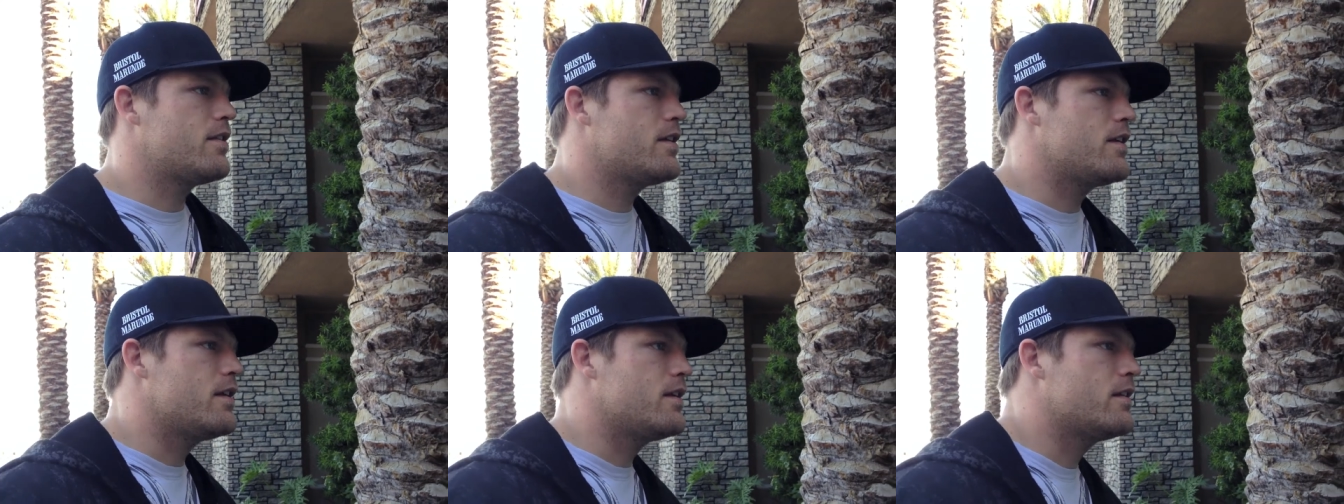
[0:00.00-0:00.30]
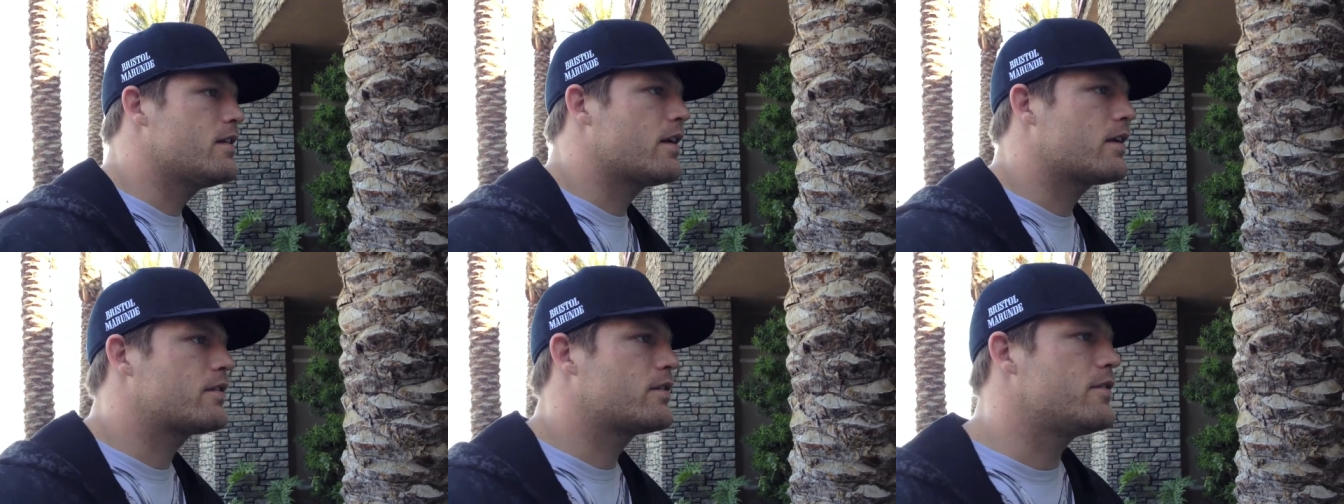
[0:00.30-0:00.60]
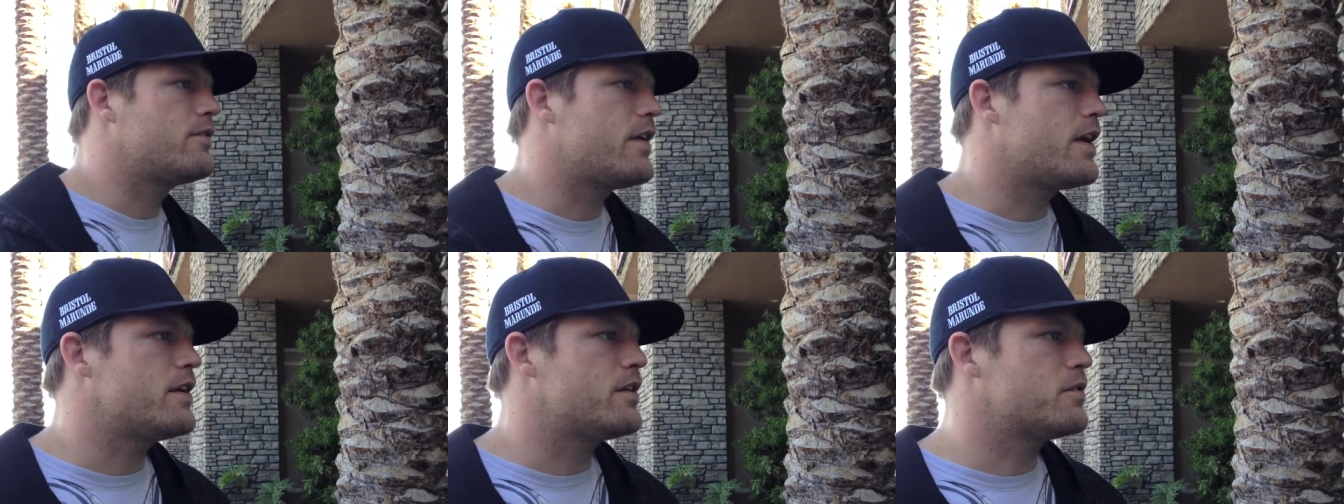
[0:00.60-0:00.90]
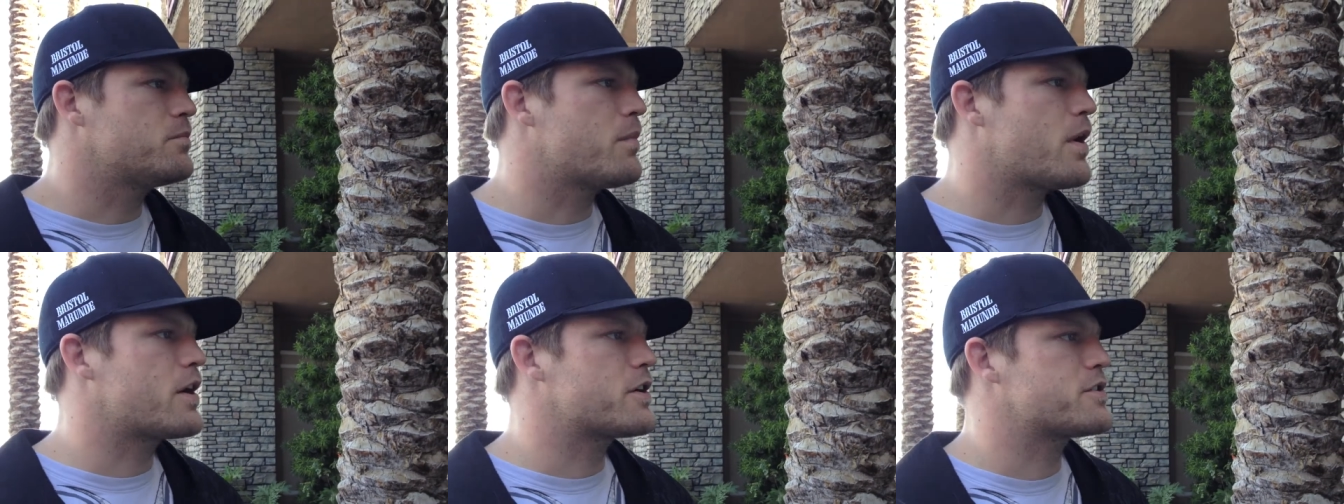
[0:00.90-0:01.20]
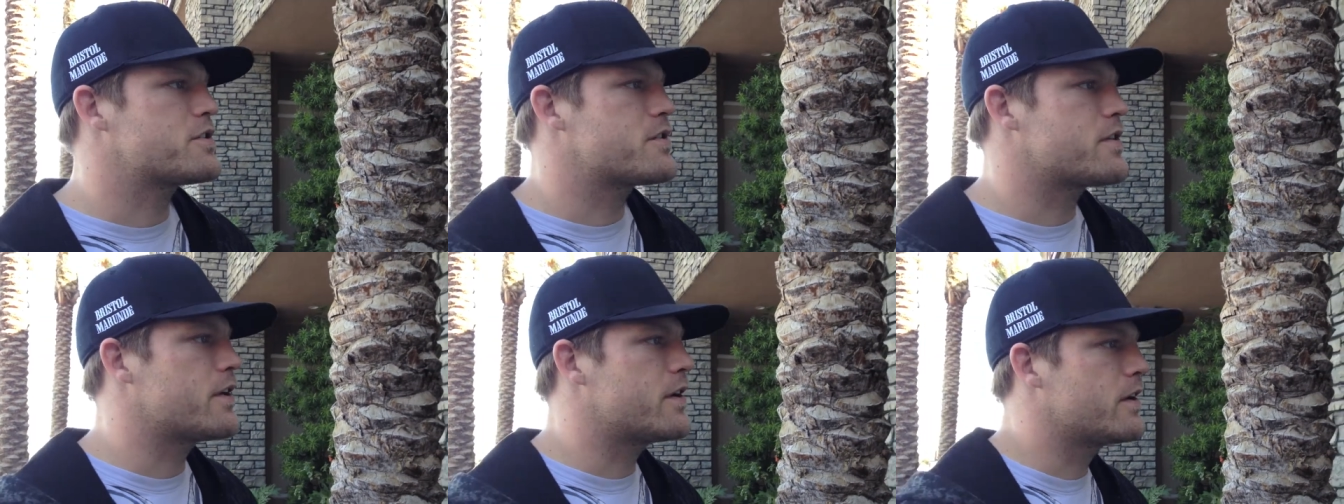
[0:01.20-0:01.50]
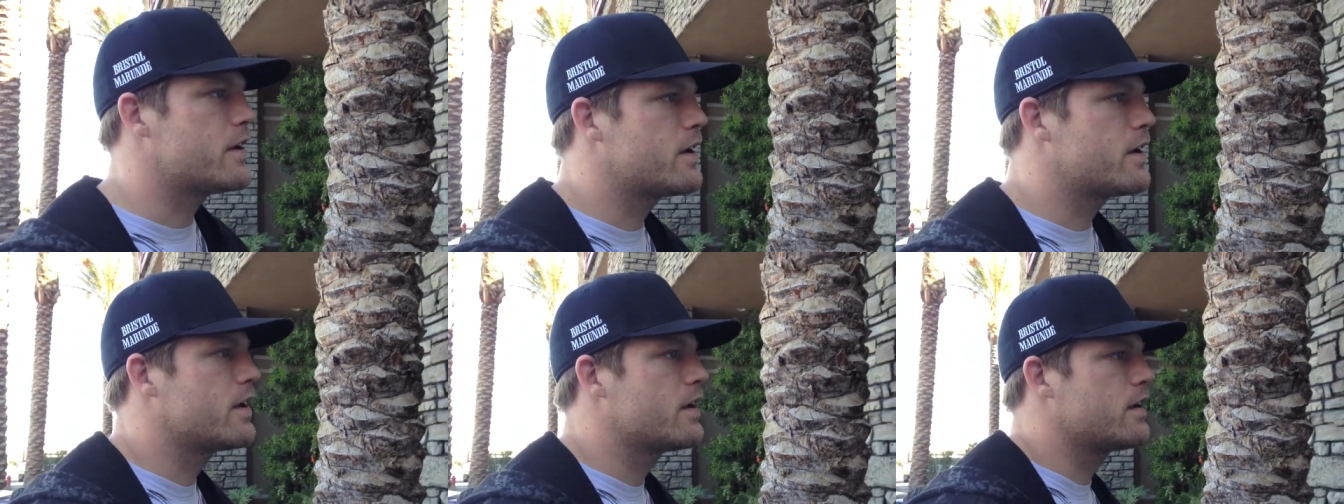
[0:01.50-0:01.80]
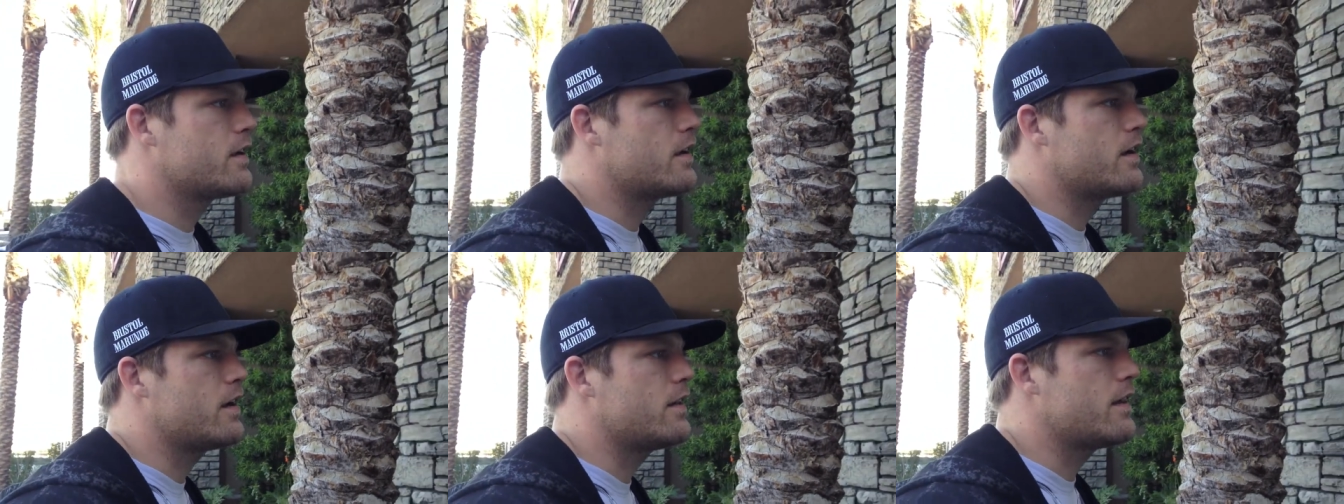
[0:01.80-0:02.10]
the next event is March 3rd,
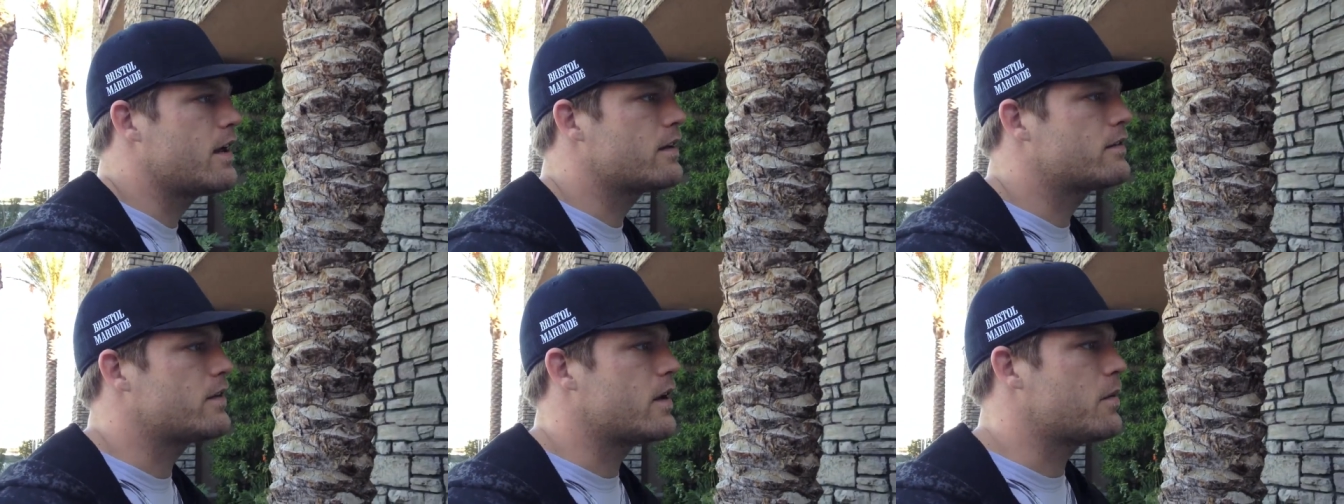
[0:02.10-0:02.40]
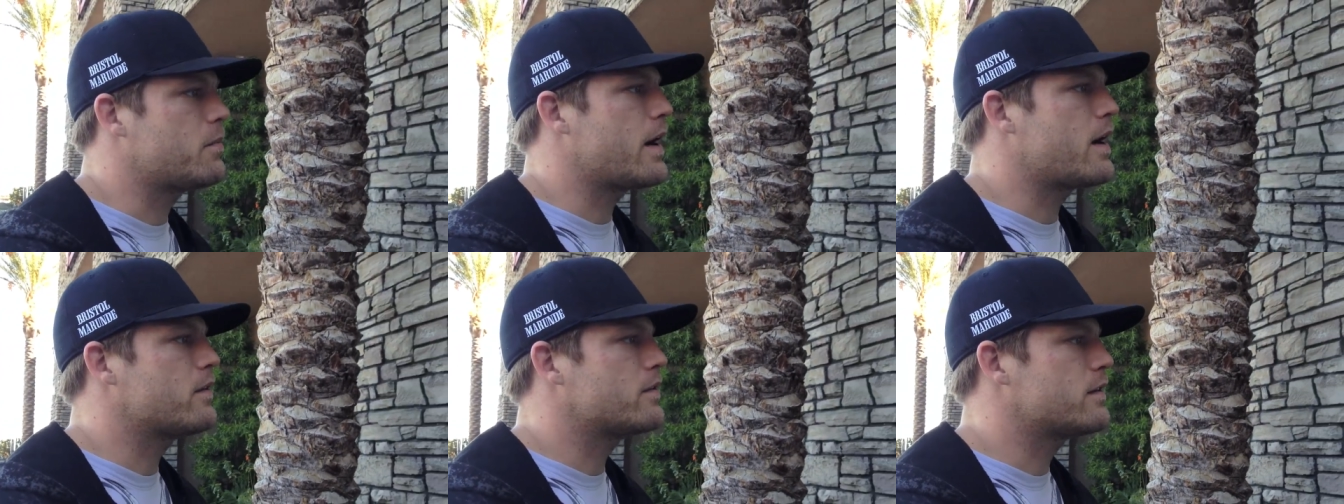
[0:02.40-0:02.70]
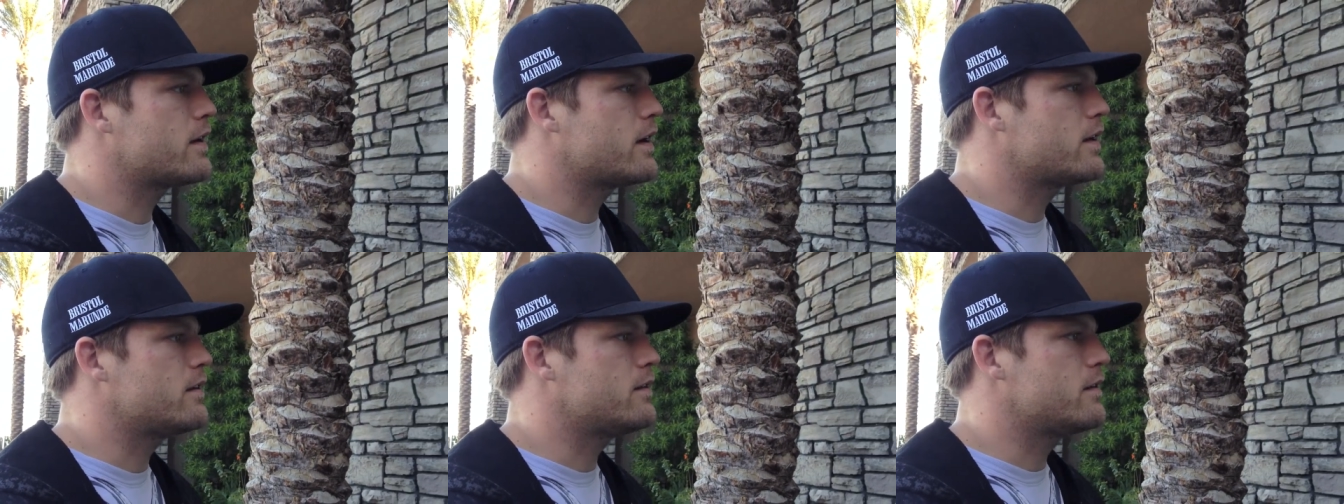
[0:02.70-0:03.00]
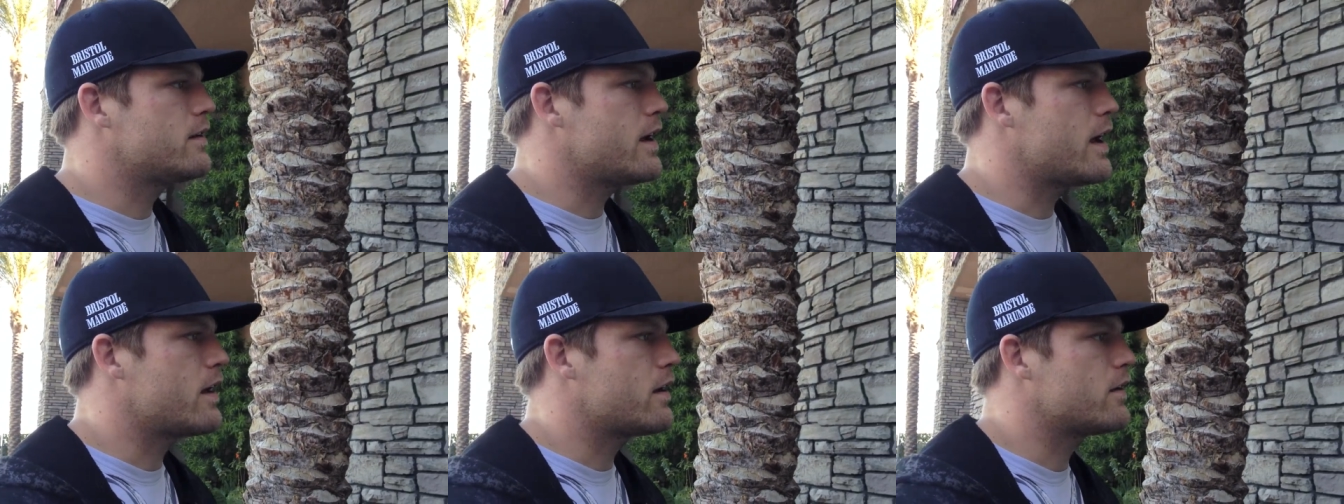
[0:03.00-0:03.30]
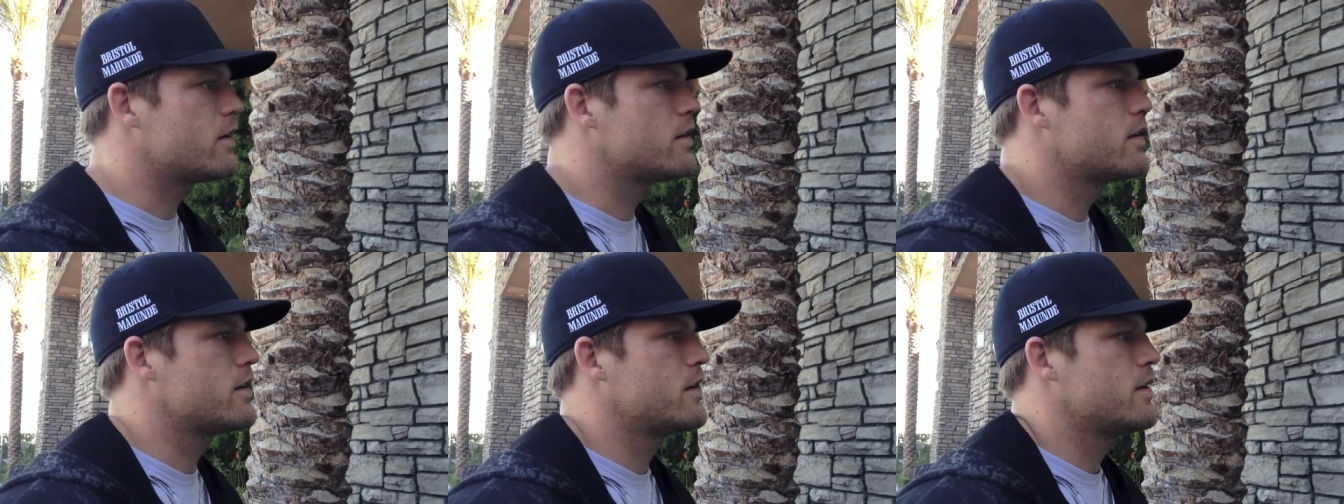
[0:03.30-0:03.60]
and that's up outside of Seattle.